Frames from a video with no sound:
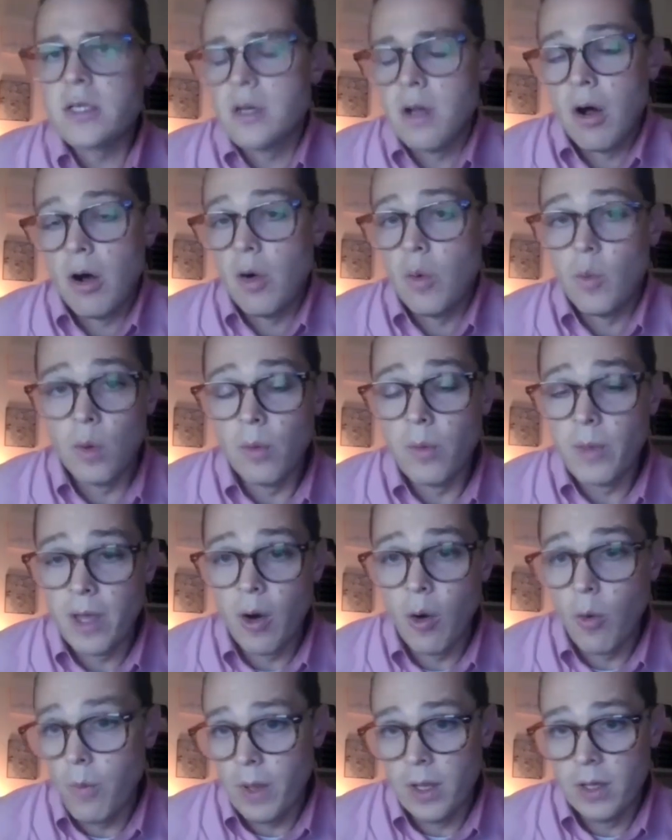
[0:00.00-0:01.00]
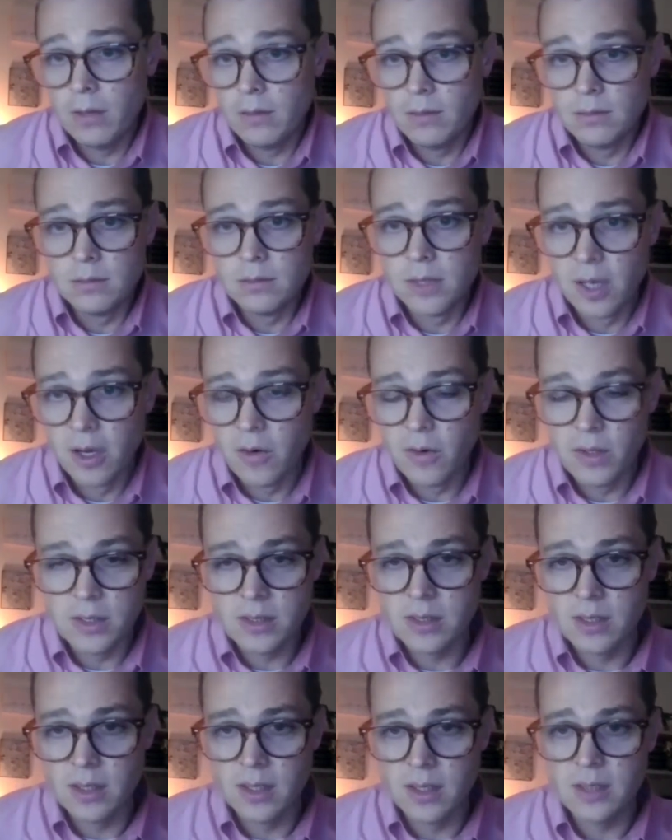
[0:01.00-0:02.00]
Harrison Hall will be open.
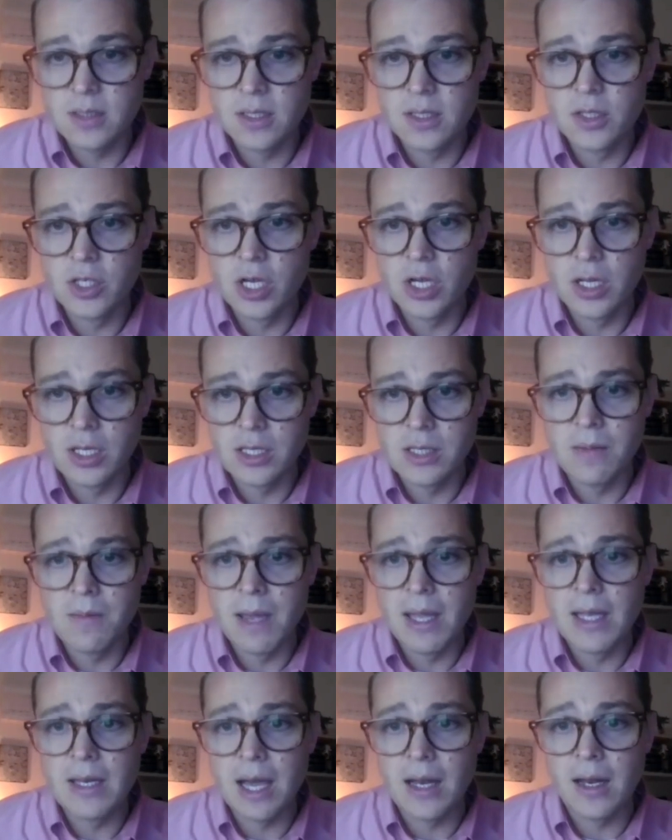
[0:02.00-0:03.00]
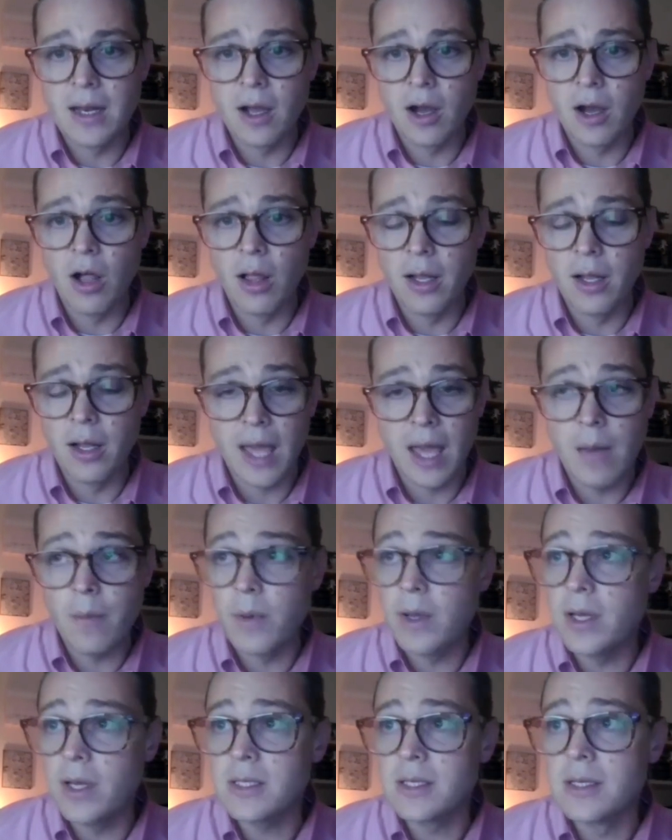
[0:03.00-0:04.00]
It's the main dining hall
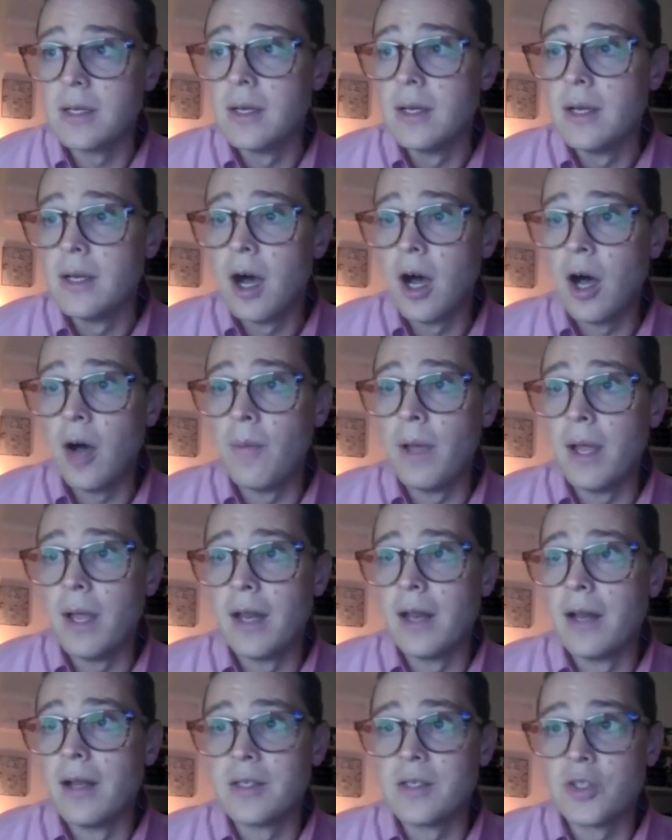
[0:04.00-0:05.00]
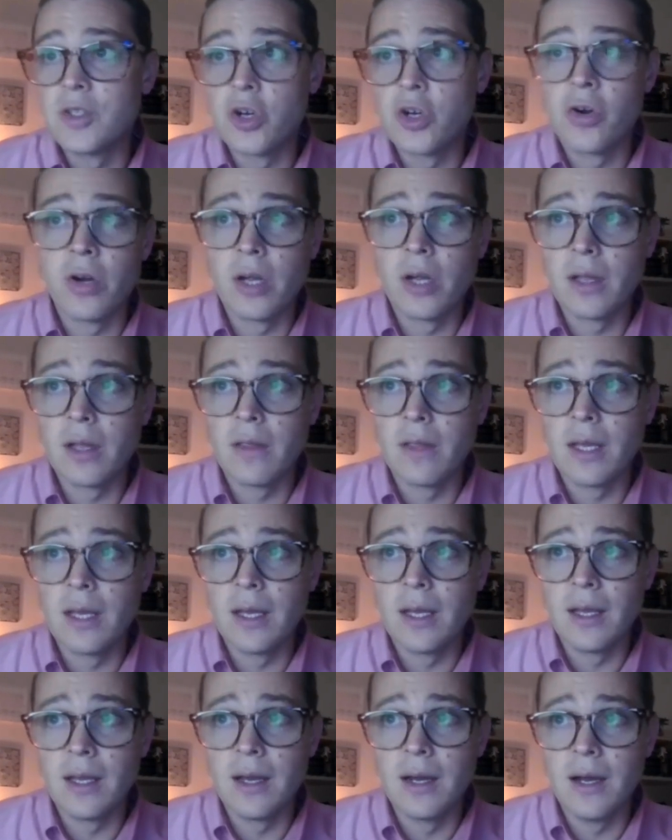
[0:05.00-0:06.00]
on campus. And it is
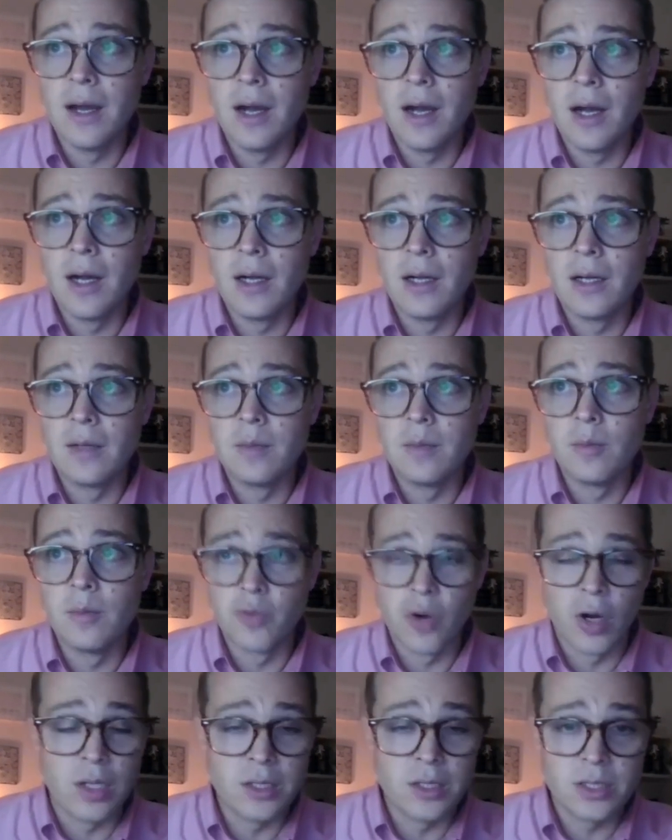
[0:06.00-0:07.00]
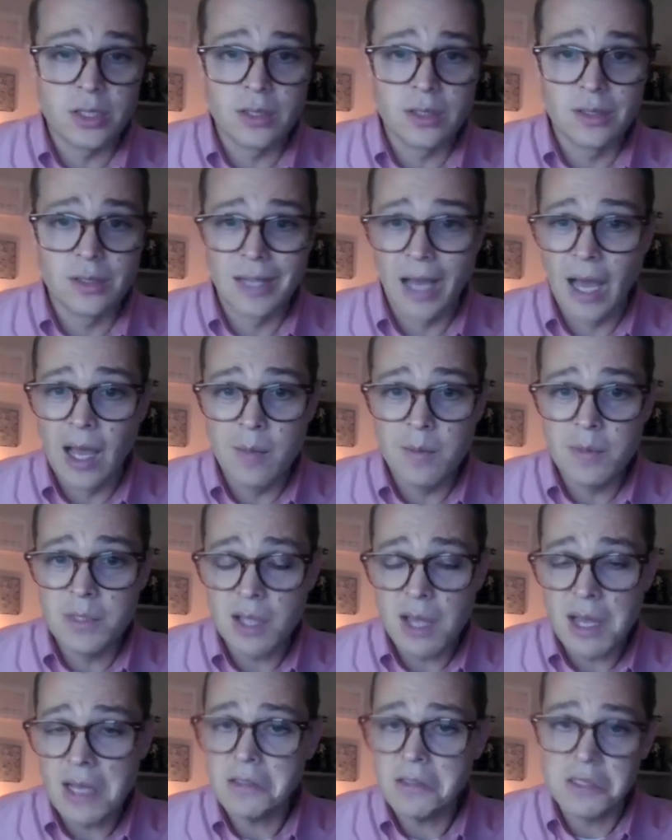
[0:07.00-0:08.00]
during the brunch
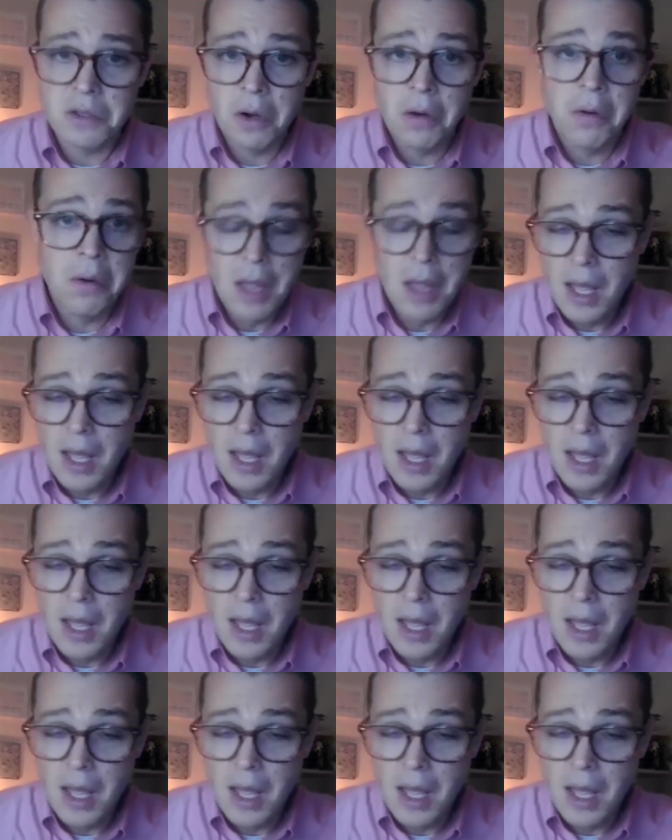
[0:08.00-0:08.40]
time slot.